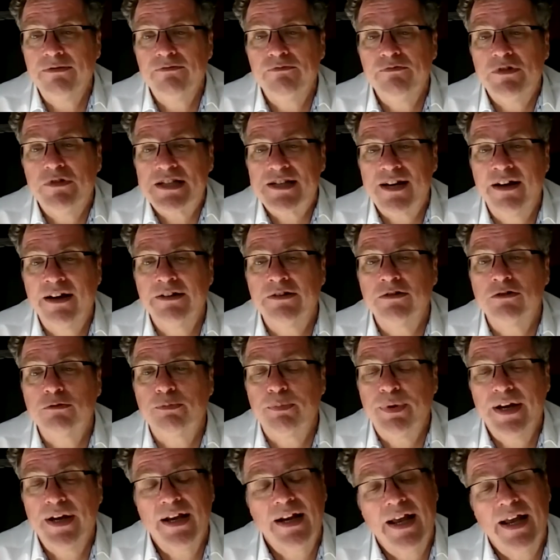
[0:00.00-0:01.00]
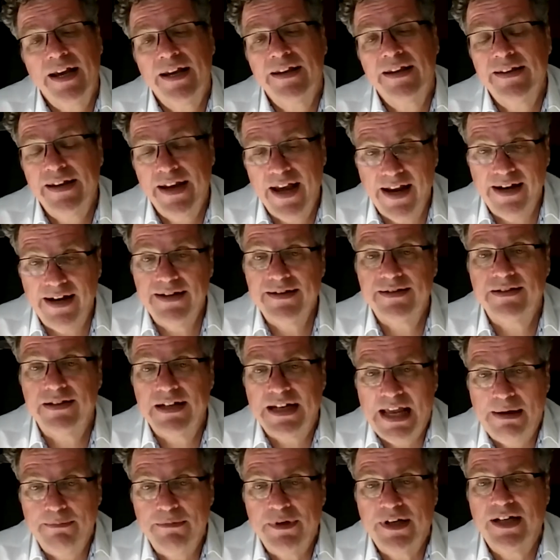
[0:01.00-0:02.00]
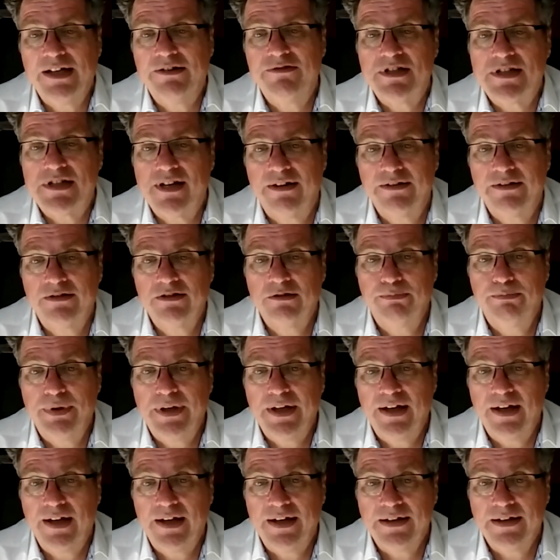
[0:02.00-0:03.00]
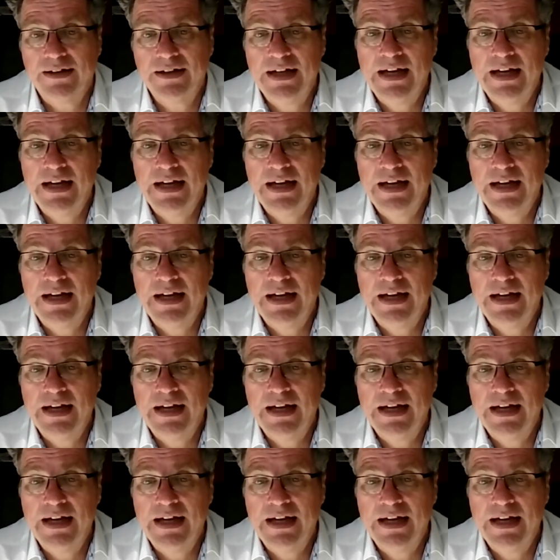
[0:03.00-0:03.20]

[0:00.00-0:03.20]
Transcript: recycled PLA at the end, the chemically recycled PLA.